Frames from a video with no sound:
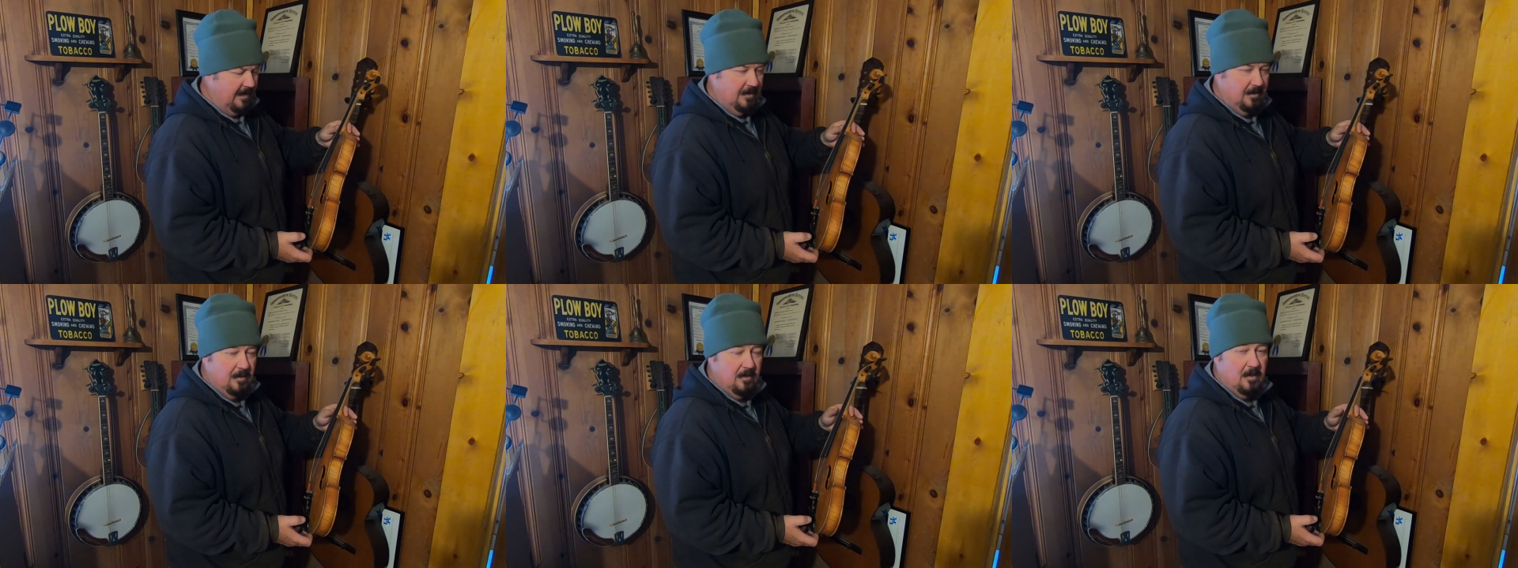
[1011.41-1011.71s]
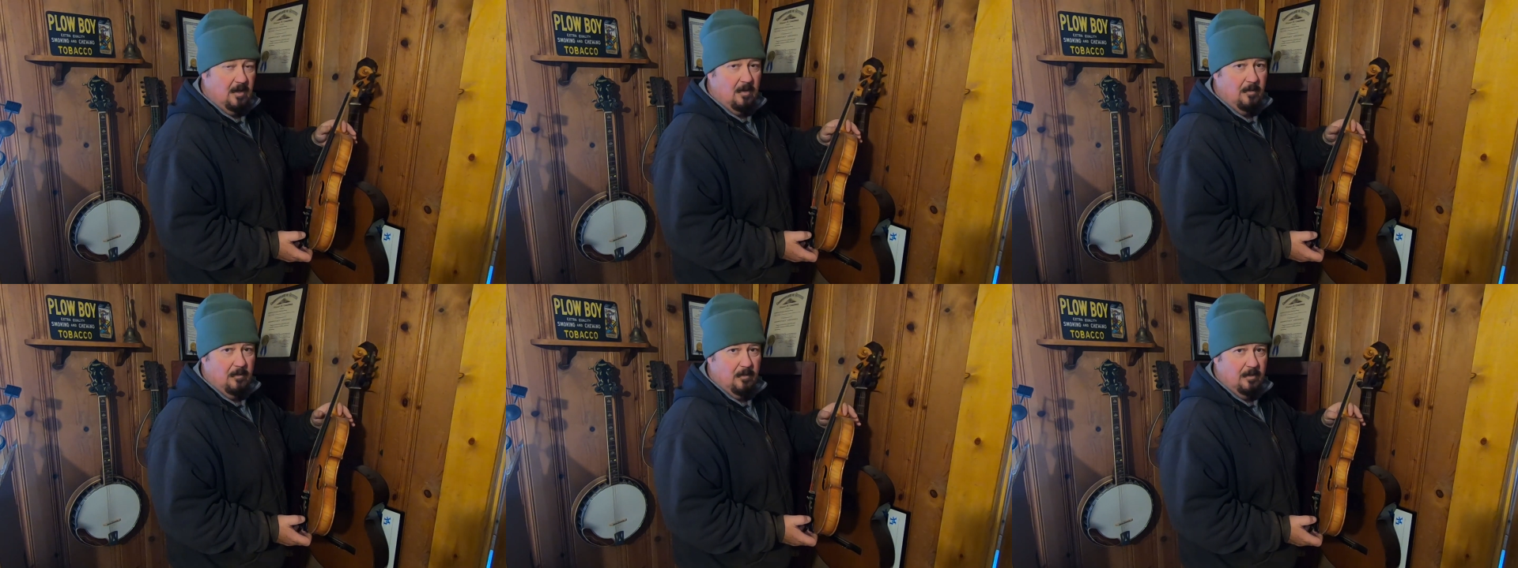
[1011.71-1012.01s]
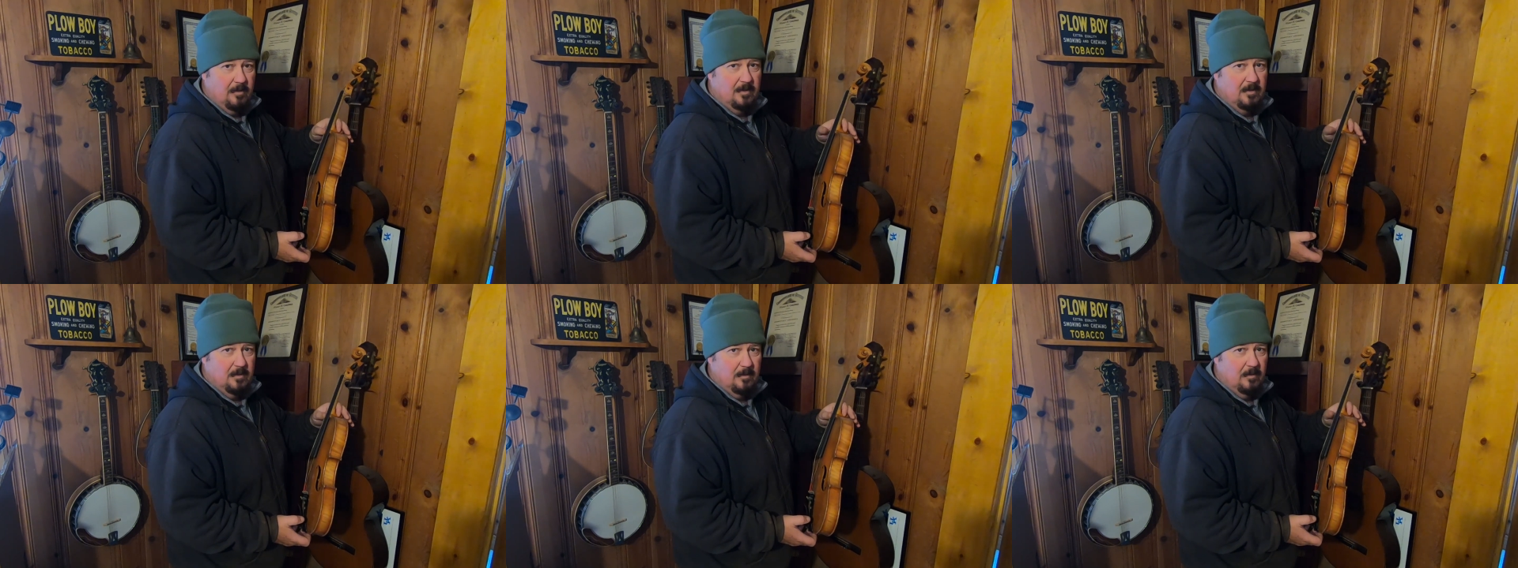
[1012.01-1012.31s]
You talk
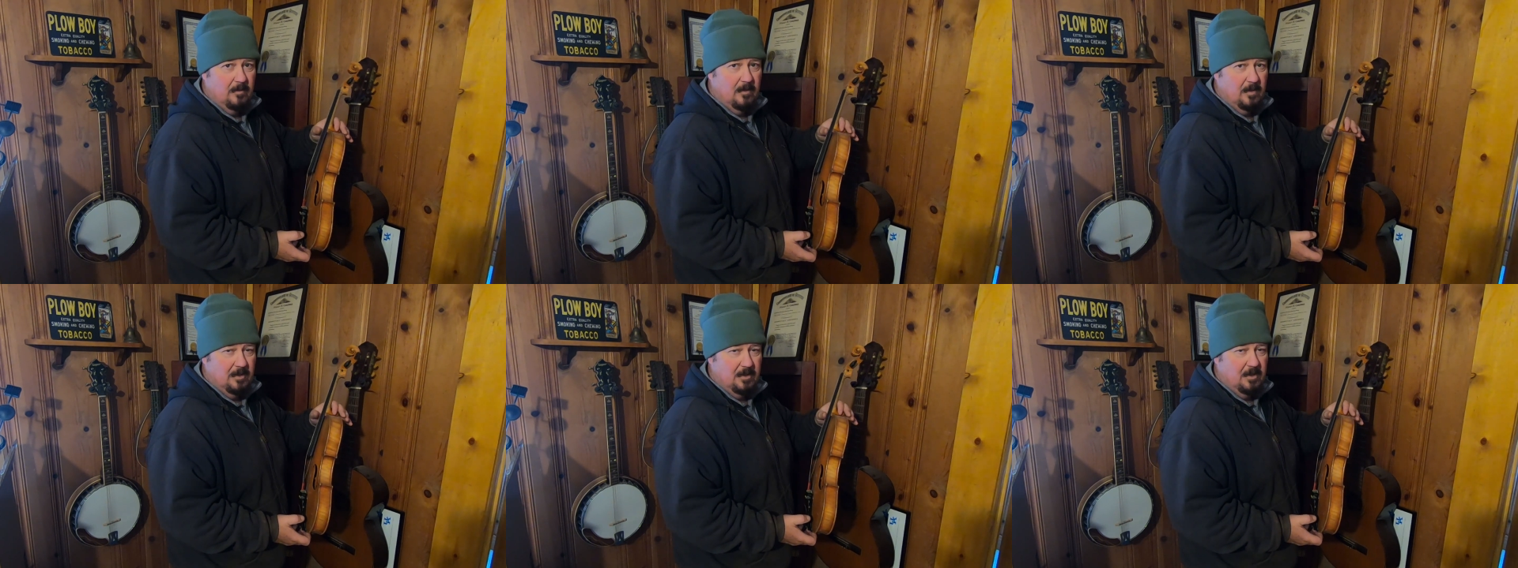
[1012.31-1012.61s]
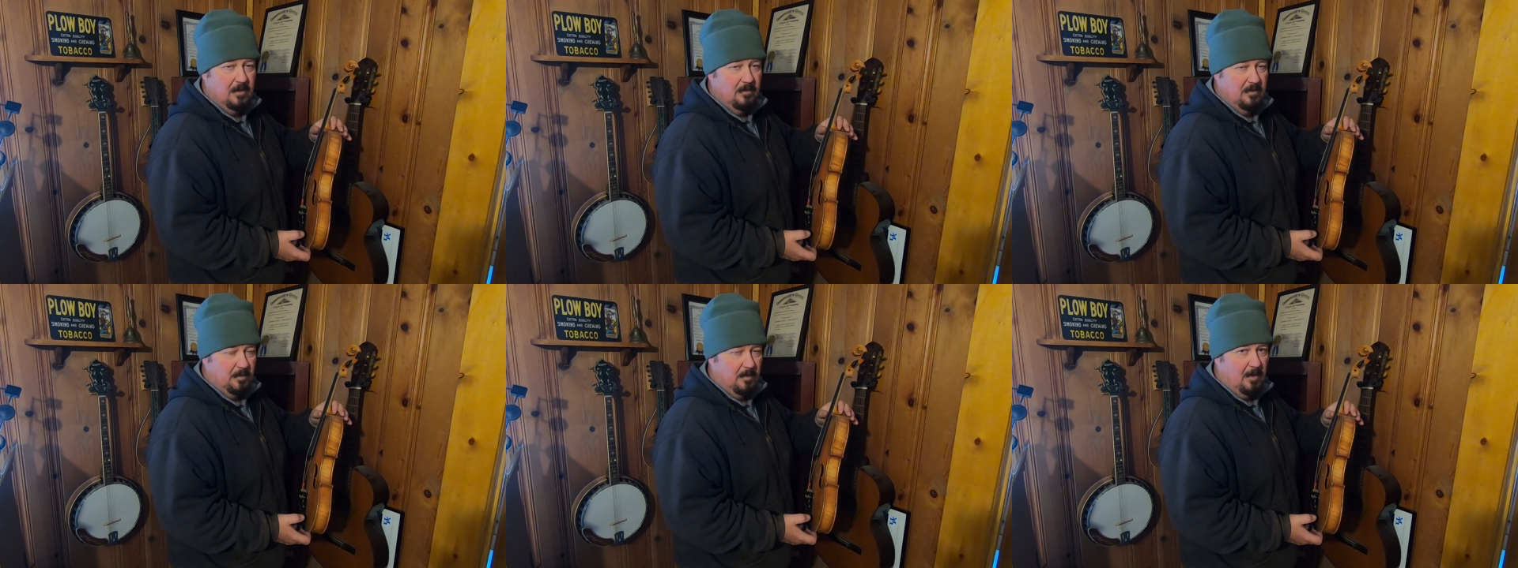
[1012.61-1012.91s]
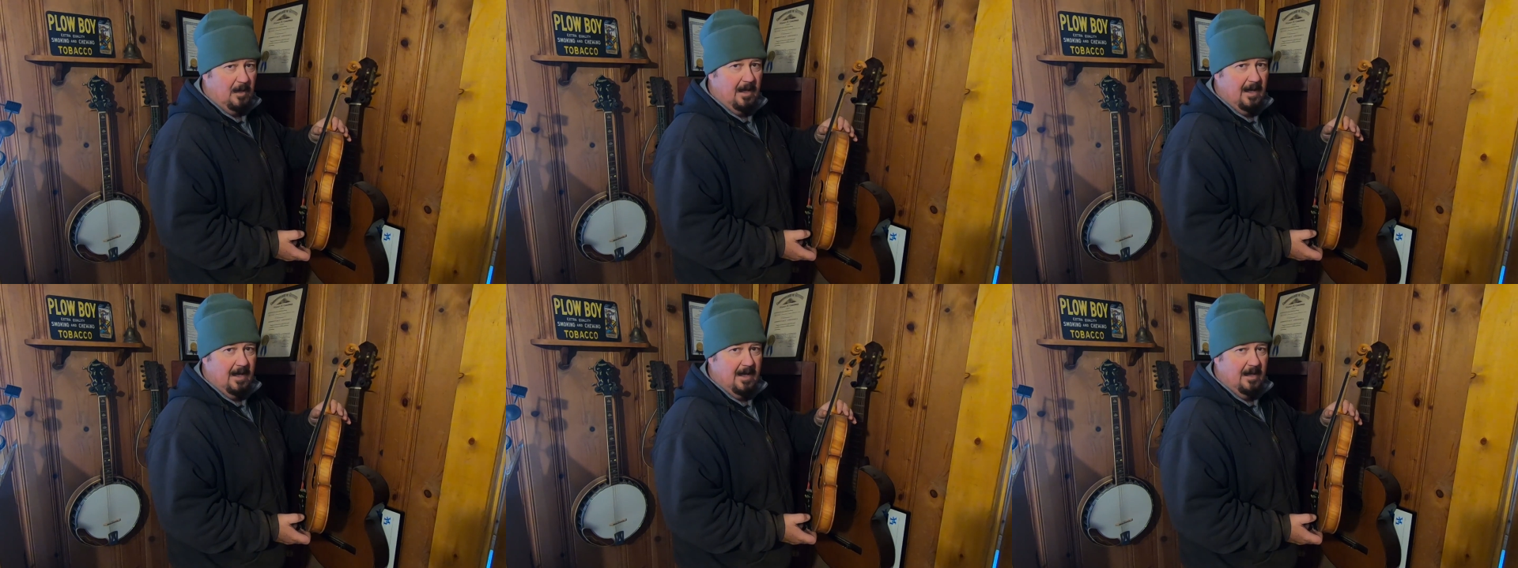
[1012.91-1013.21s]
when she was
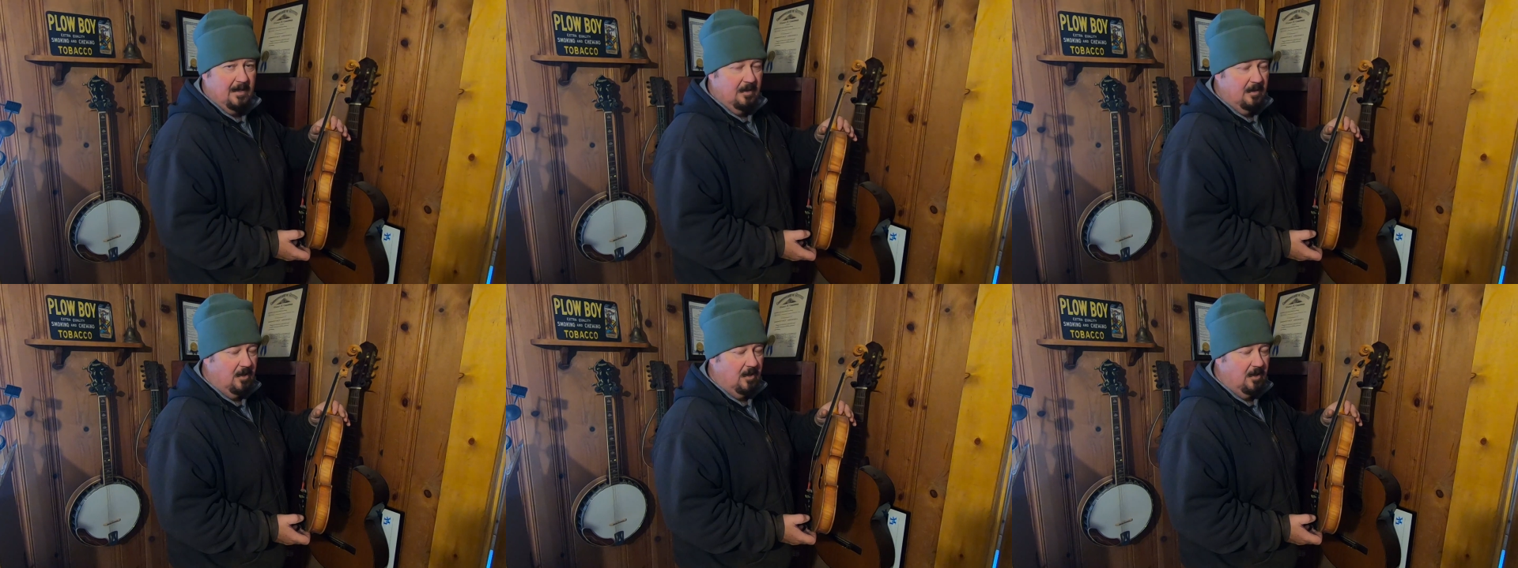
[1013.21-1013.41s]
playing it.